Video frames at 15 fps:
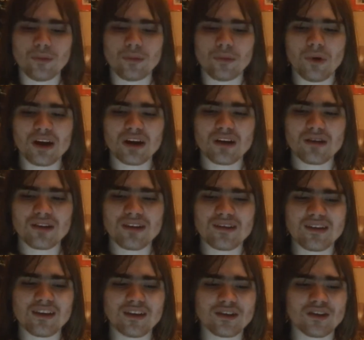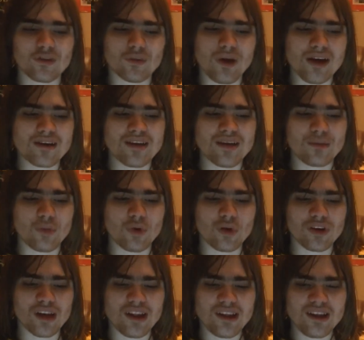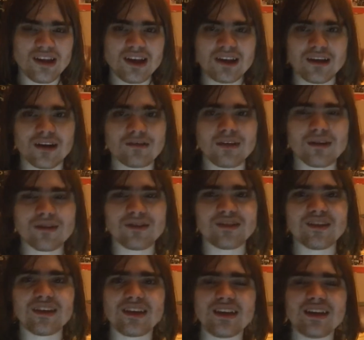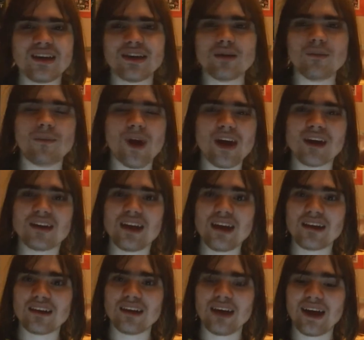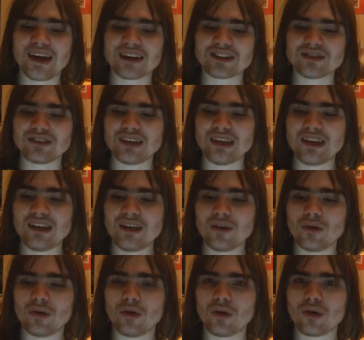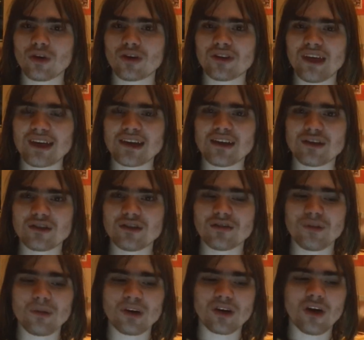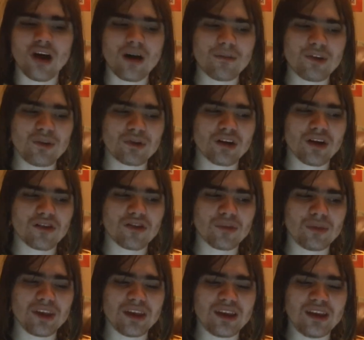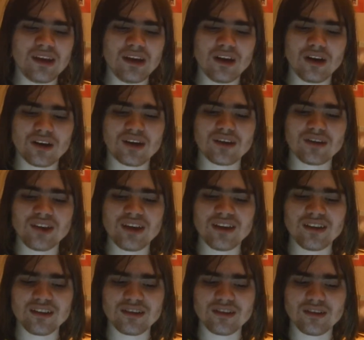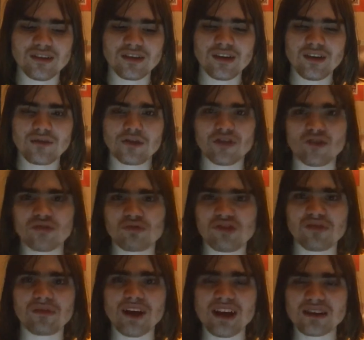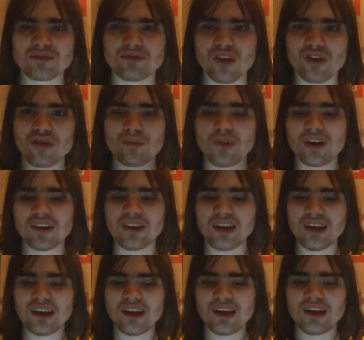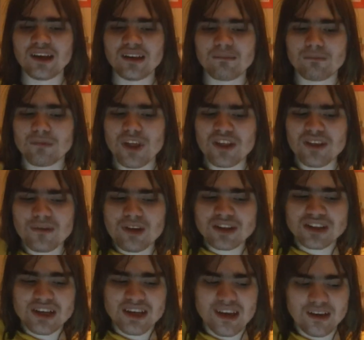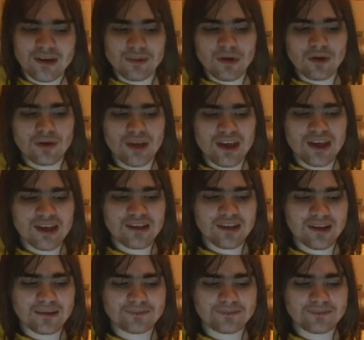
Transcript: what are these characters? Why are they important? Now, I'd rather see Bayonetta actually, or that character from Akami would also be a good character for Super Smash Bros. But nothing much I care about in